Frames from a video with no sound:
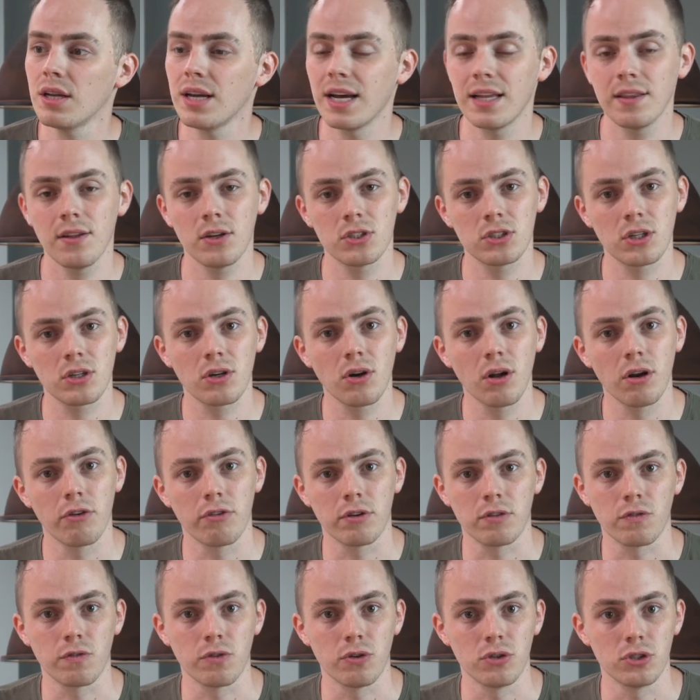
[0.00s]
and there's a color
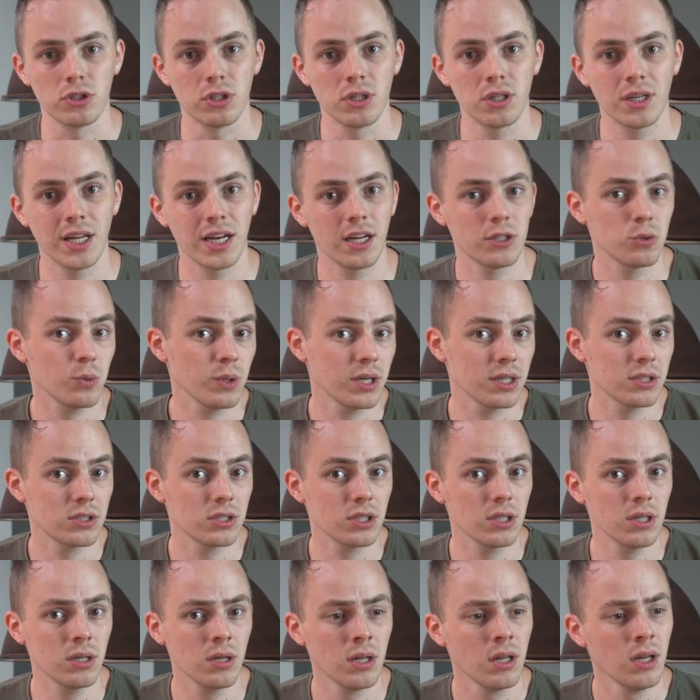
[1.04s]
red version, and as we can
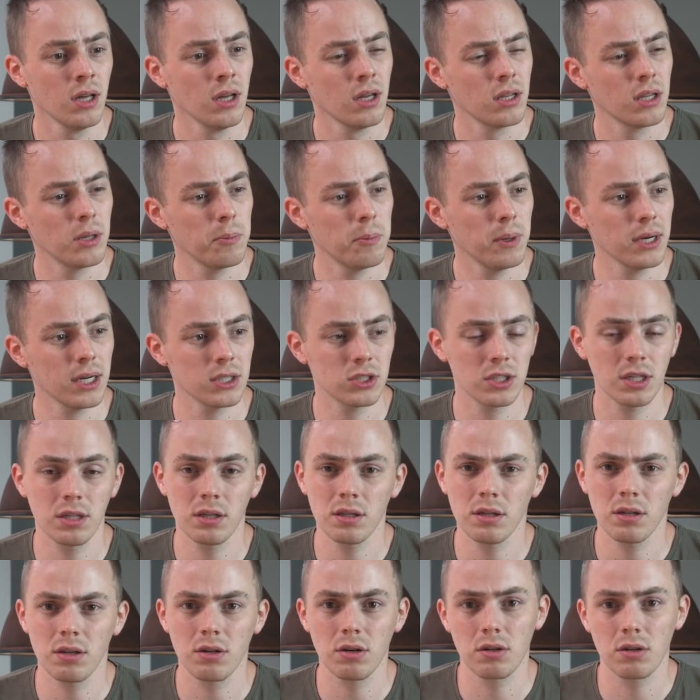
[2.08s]
see, the packaging